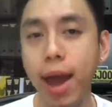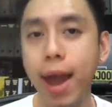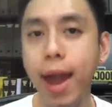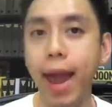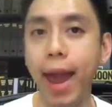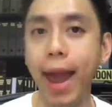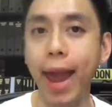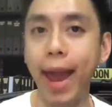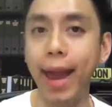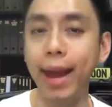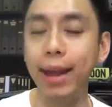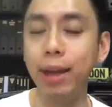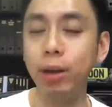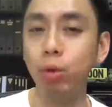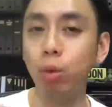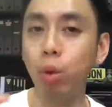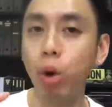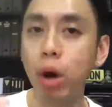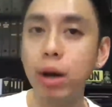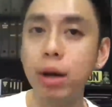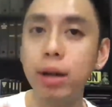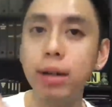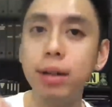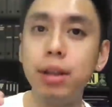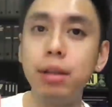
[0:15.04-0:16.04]
And
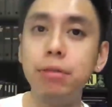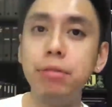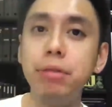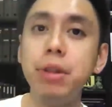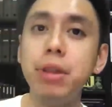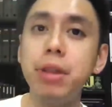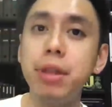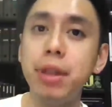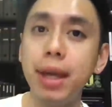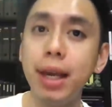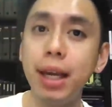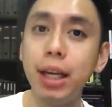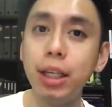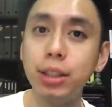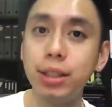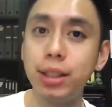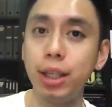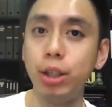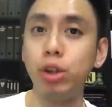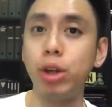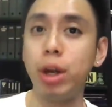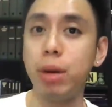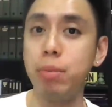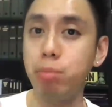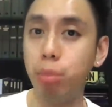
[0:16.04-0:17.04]
what are the different things
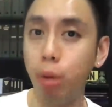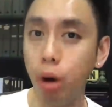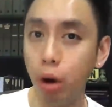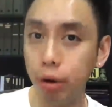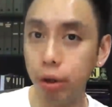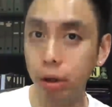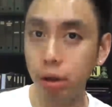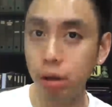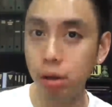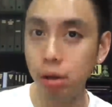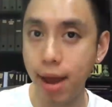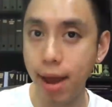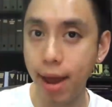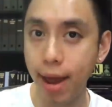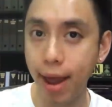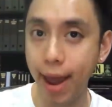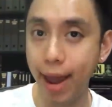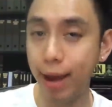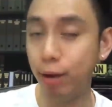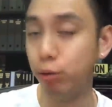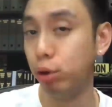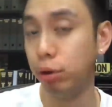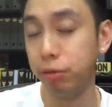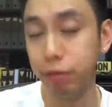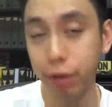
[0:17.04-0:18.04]
that you can model
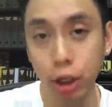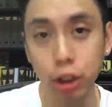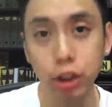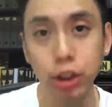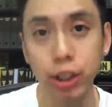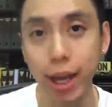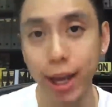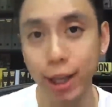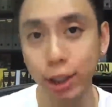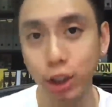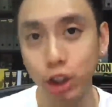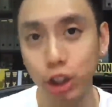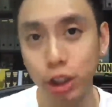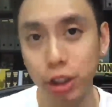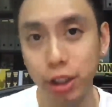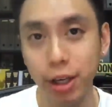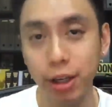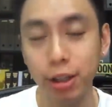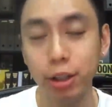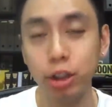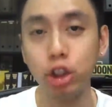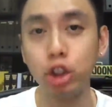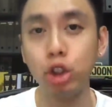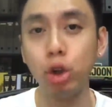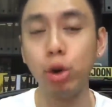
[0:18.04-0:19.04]
and reverse
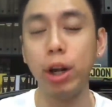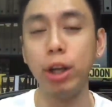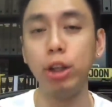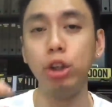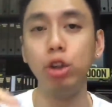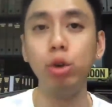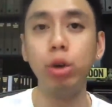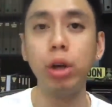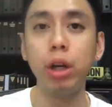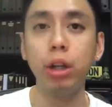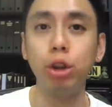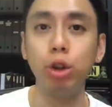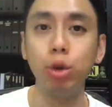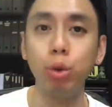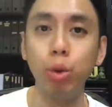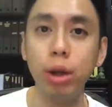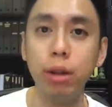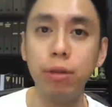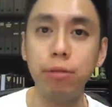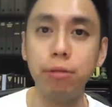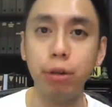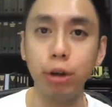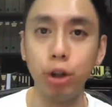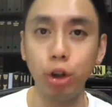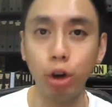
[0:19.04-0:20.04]
engineer so that you can do
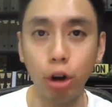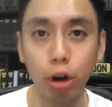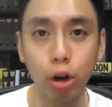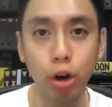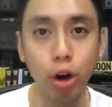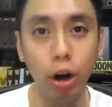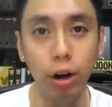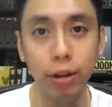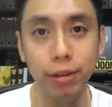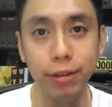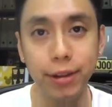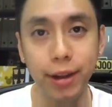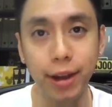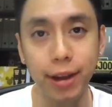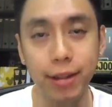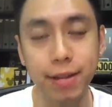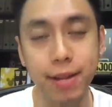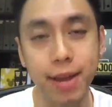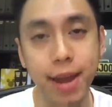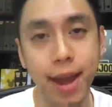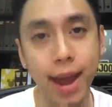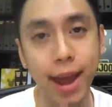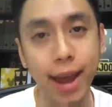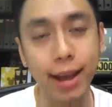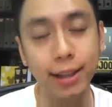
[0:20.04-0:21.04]
it for your content
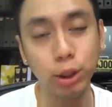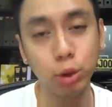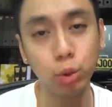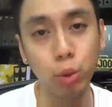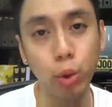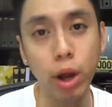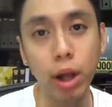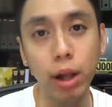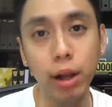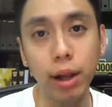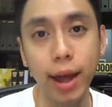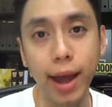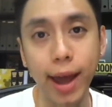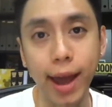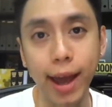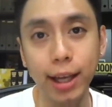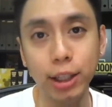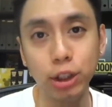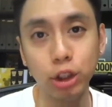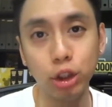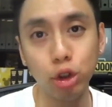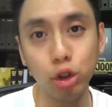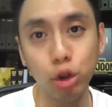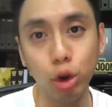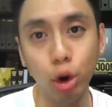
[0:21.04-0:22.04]
as well
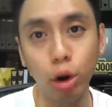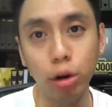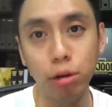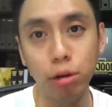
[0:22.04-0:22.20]
as your